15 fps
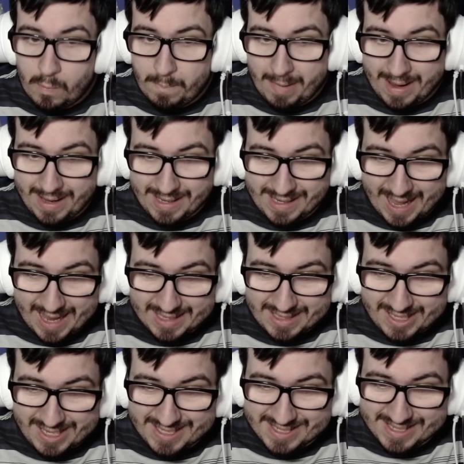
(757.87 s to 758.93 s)
My god,
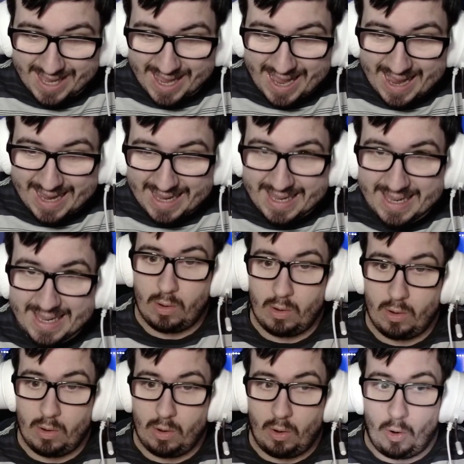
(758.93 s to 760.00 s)
his eye.
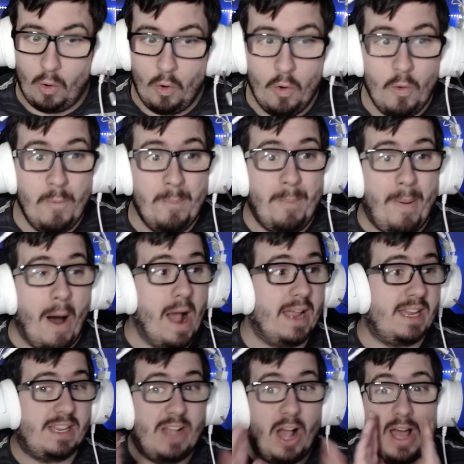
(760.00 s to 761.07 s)
Oh my
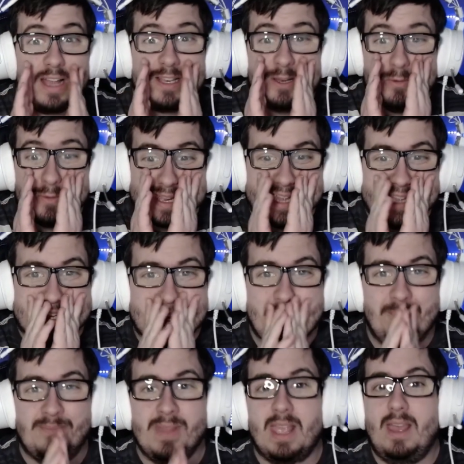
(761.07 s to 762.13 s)
god, look at
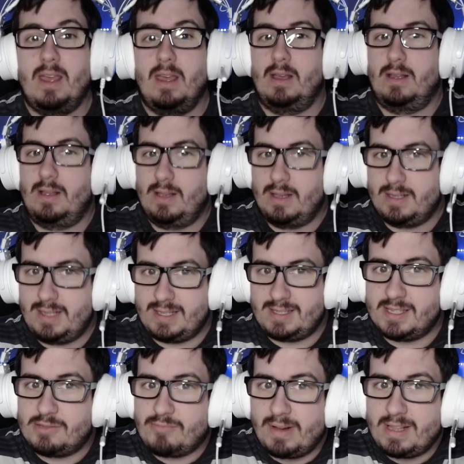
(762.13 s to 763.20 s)
him. This
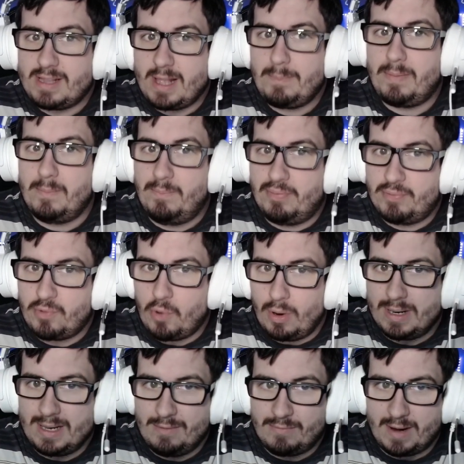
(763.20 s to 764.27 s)
is straight up
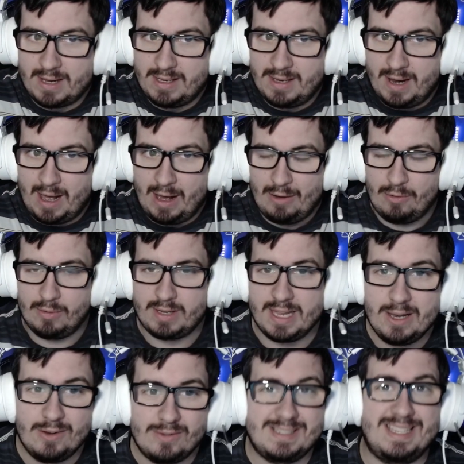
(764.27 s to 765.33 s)
Broly right now. He
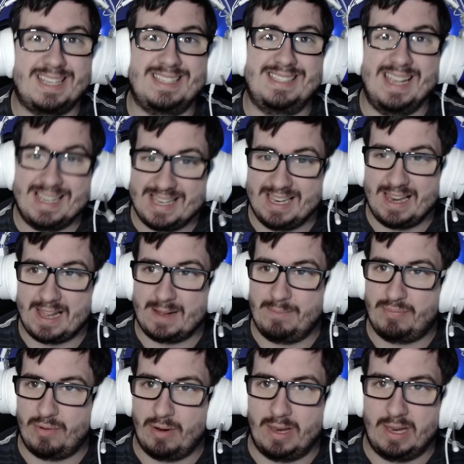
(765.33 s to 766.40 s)
looks exactly like
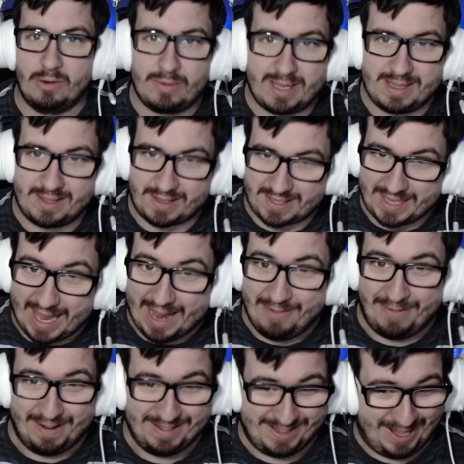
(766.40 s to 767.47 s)
Broly. Look at the hair
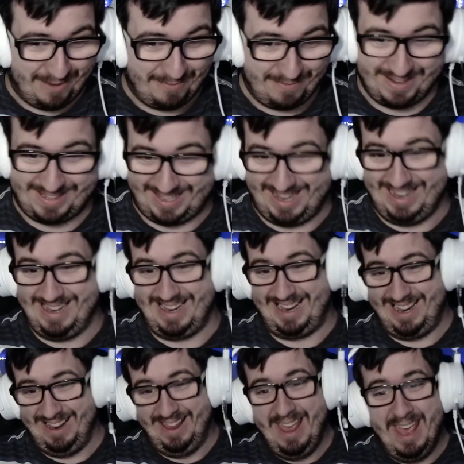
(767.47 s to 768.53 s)
and everything.
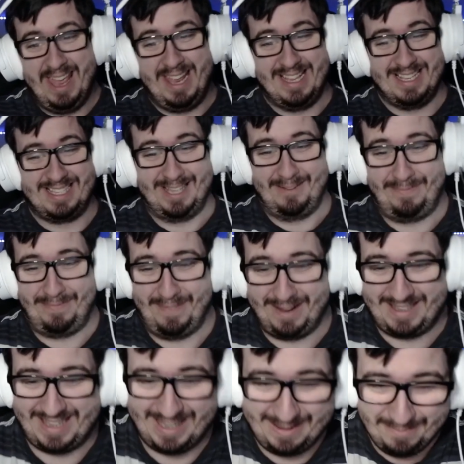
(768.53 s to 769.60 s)
He's a
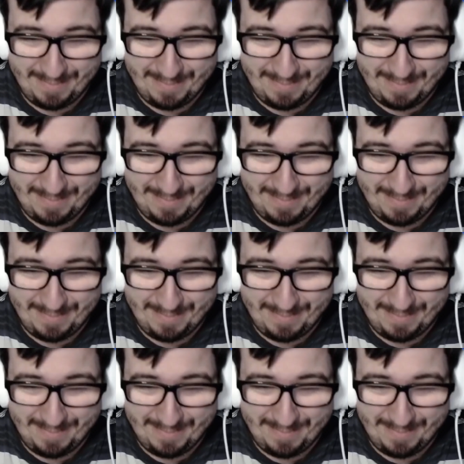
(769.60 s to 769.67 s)
fucking